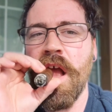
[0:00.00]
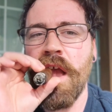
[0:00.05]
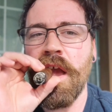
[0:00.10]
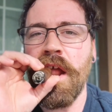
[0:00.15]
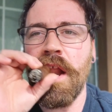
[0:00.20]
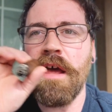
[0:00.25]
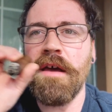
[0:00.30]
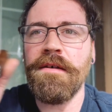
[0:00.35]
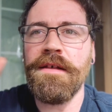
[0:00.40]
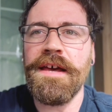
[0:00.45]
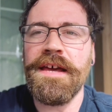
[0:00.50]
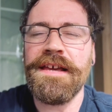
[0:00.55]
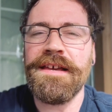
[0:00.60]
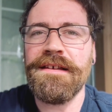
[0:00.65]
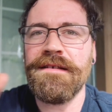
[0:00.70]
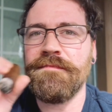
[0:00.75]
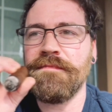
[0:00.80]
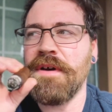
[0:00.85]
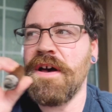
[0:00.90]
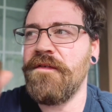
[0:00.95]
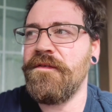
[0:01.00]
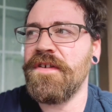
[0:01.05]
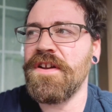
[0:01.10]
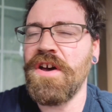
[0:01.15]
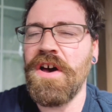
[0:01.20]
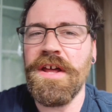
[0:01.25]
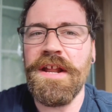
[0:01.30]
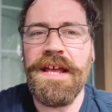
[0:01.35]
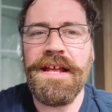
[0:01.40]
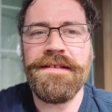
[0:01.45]
you know, like puffing
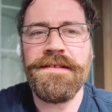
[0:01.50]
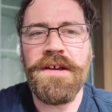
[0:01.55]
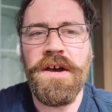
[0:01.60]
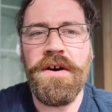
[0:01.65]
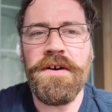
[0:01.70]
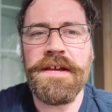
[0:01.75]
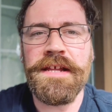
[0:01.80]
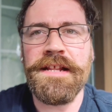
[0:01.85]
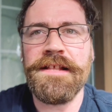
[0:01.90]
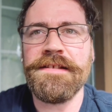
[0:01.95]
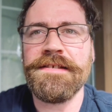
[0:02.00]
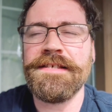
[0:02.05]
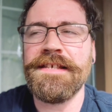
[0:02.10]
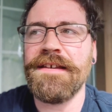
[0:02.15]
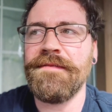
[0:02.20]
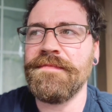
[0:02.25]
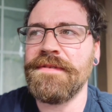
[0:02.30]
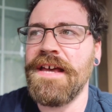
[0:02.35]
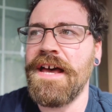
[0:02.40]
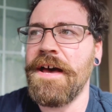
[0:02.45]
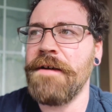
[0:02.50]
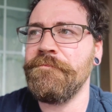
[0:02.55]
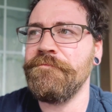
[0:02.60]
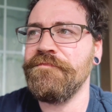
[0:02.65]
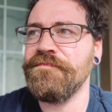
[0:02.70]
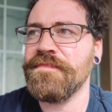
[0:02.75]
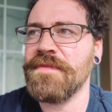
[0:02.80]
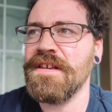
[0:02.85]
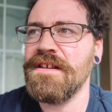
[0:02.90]
on it and talking at the same time.